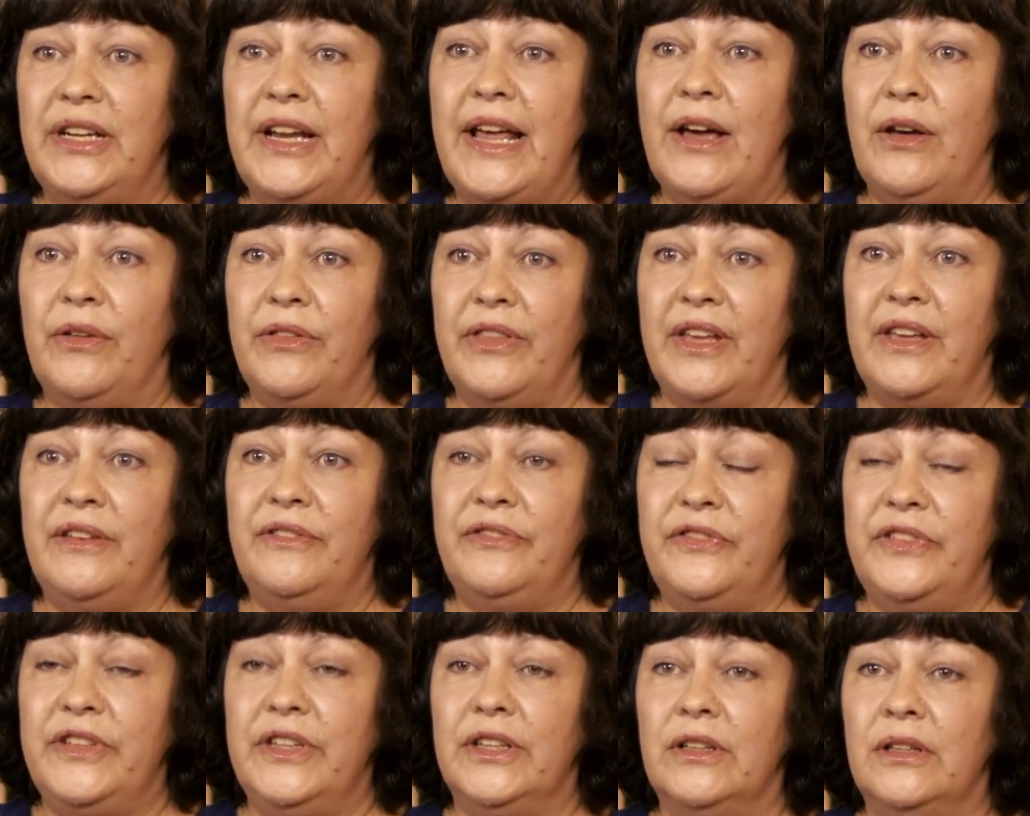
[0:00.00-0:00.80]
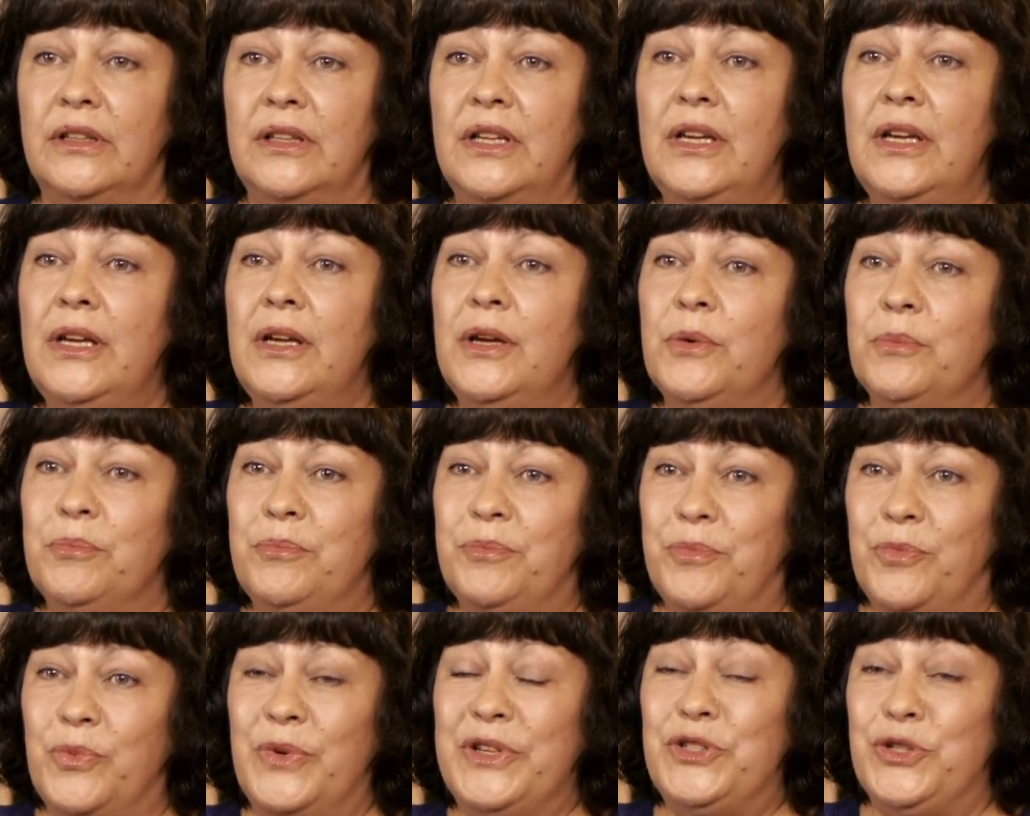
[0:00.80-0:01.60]
and how they feel.
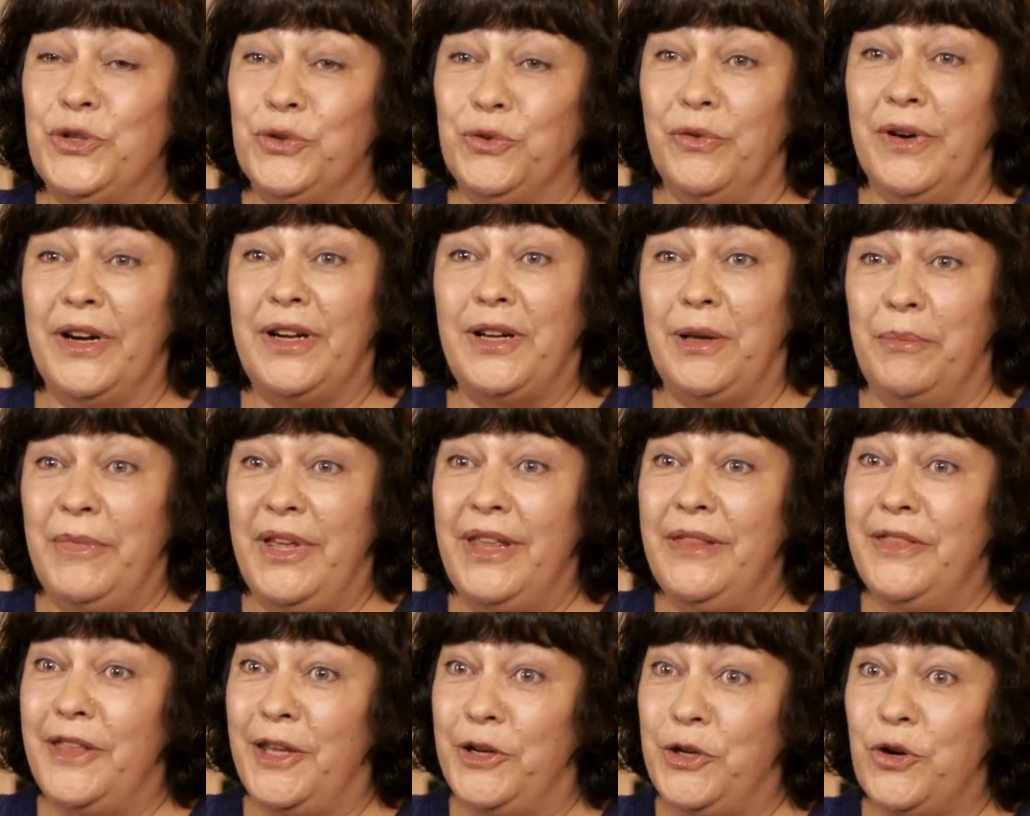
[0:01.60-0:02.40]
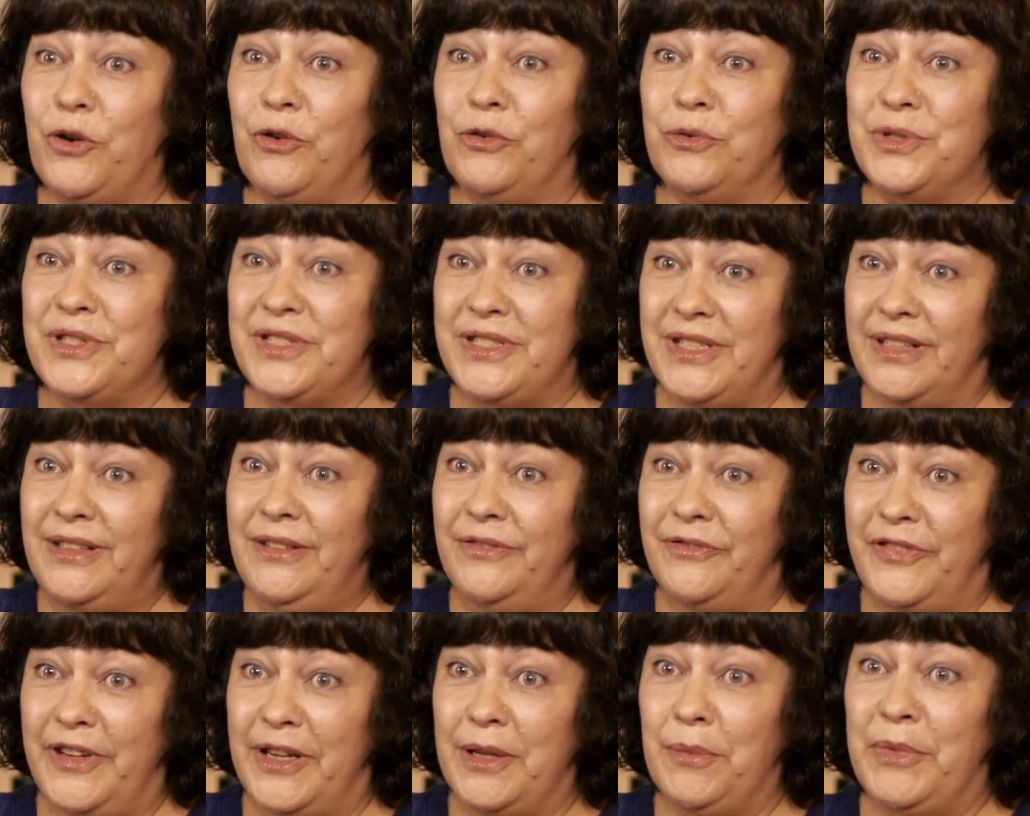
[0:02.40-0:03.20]
We do recommend that no sick
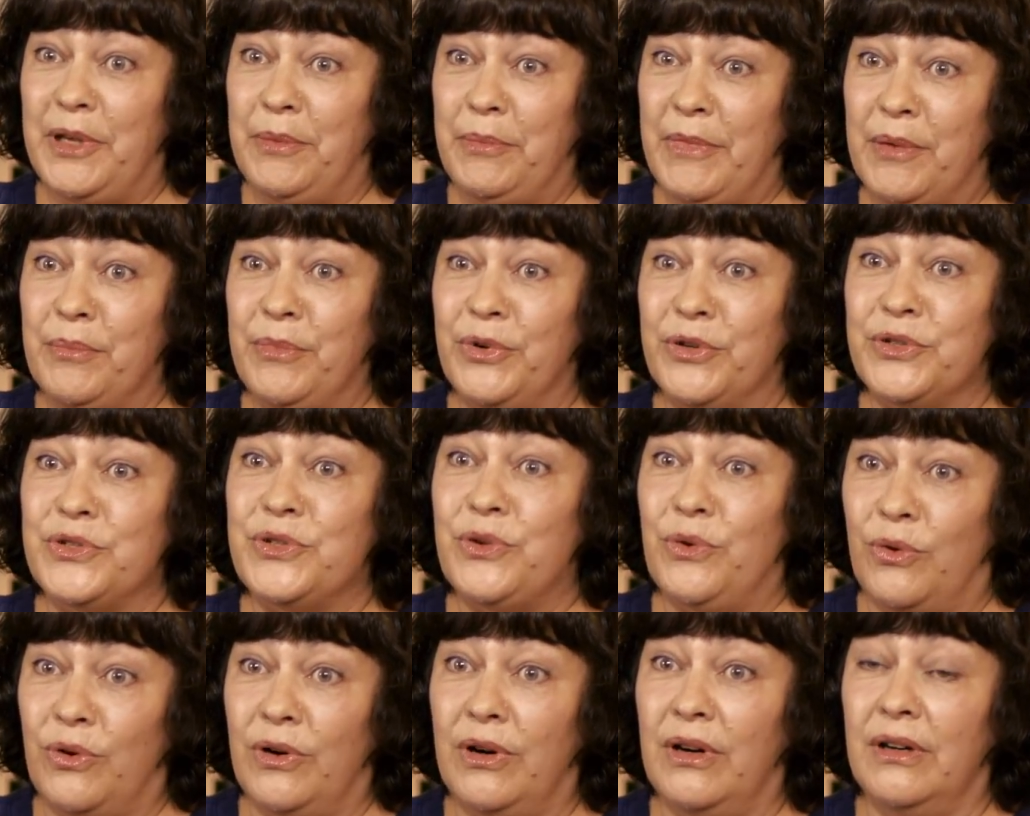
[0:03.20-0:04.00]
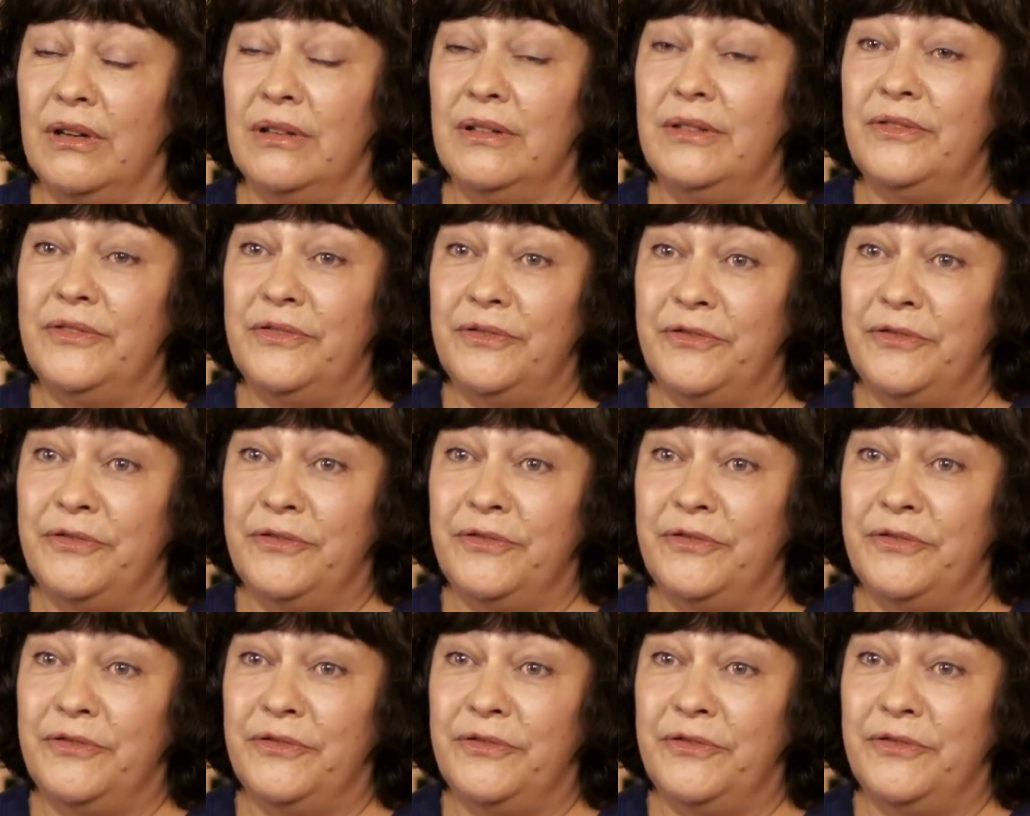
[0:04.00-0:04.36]
family members or